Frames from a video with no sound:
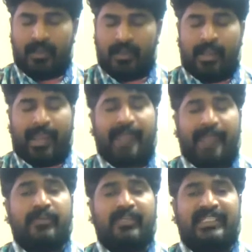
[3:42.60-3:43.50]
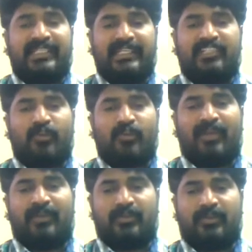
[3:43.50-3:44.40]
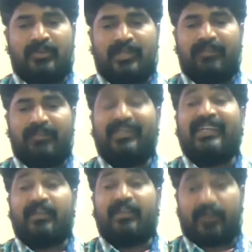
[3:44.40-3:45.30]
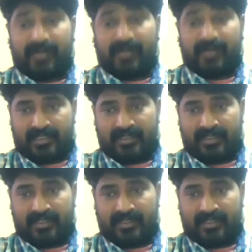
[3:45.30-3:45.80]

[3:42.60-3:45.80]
Accuracy is all about, okay, being correct,